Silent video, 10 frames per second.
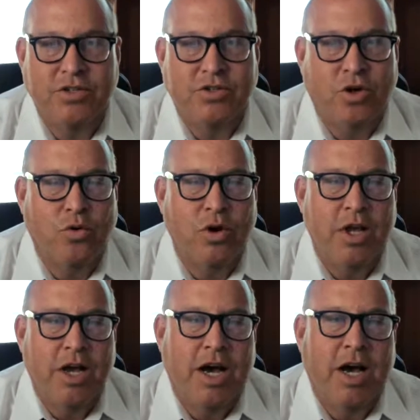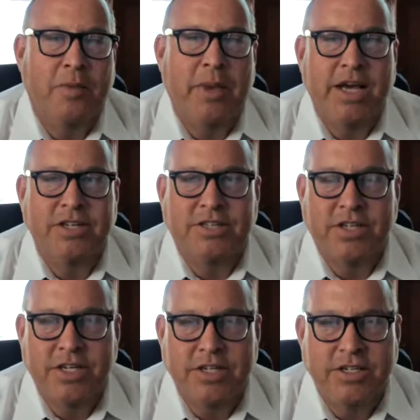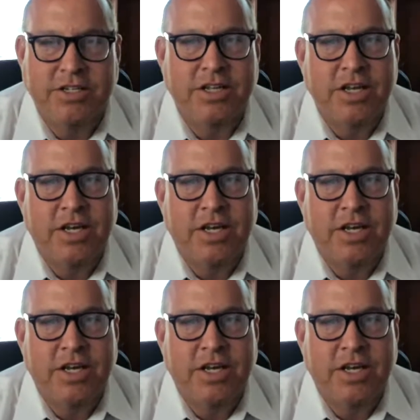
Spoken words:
So as it is,